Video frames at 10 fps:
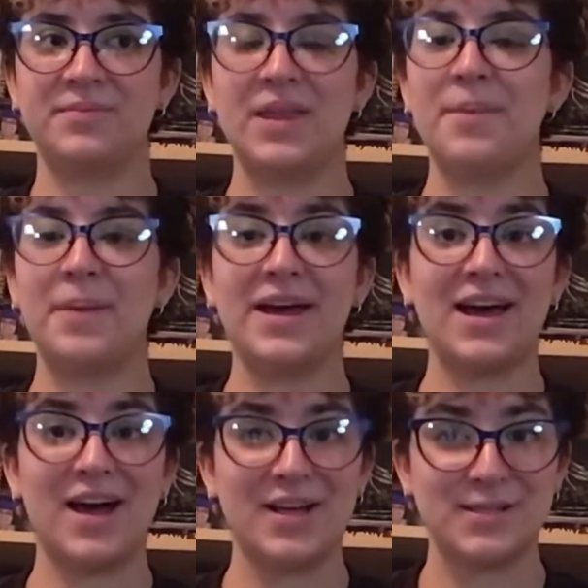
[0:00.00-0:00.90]
by a
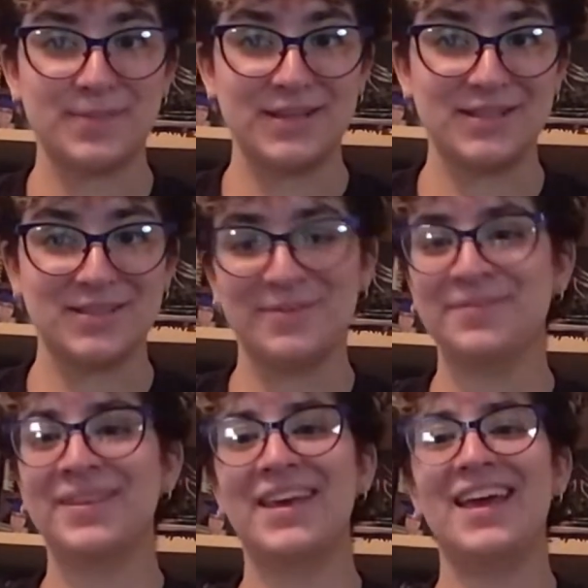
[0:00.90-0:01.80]
husband.
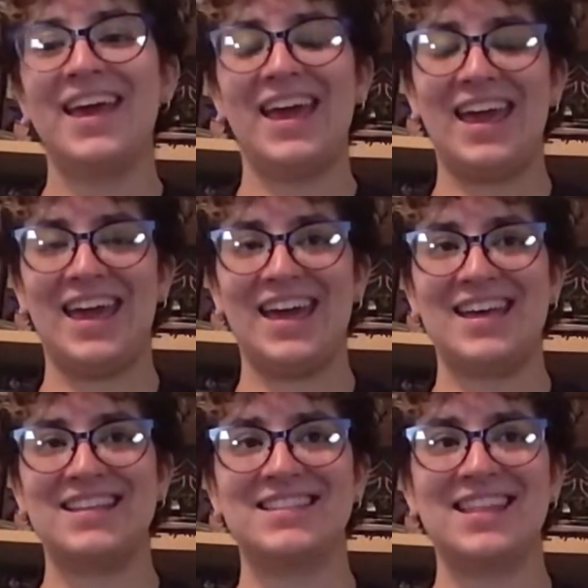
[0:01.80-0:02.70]

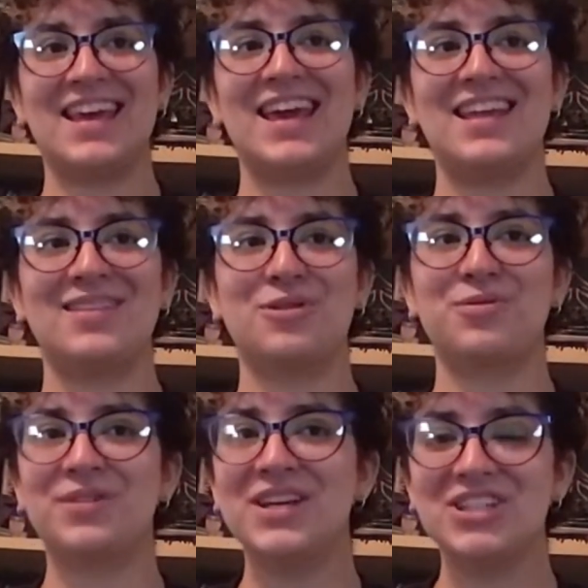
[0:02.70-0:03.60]
And they get
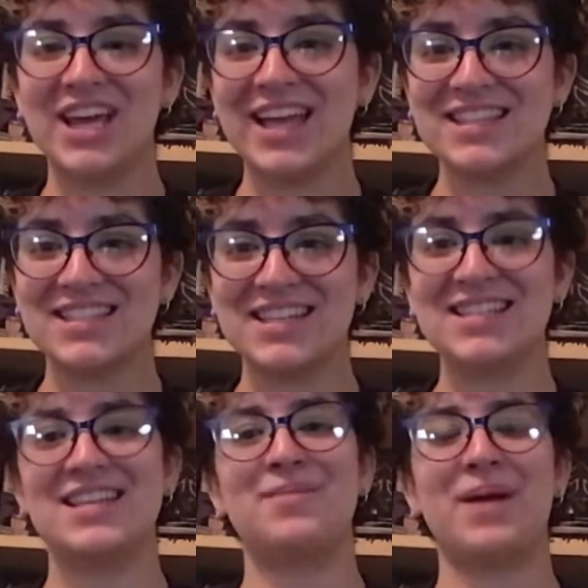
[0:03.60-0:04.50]
3 chances,
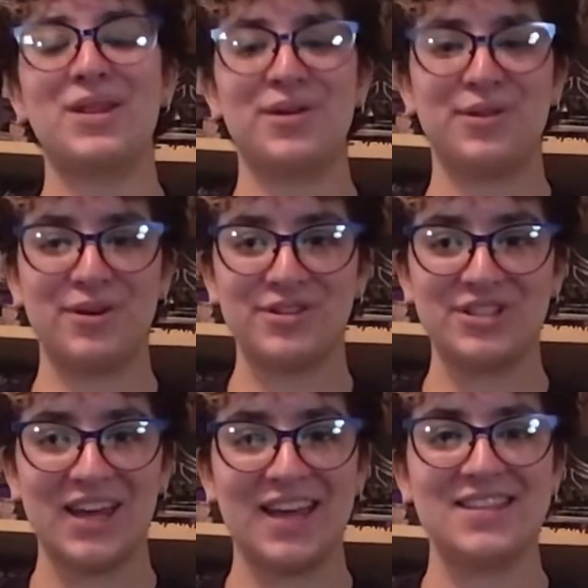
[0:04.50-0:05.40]
and by their 3rd
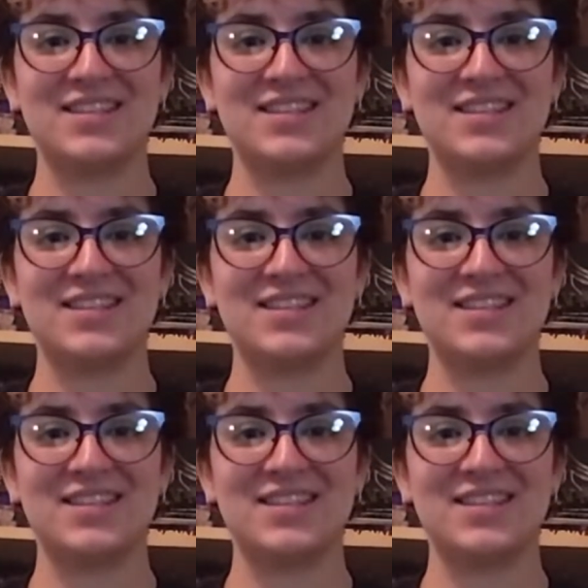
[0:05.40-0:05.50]
chance,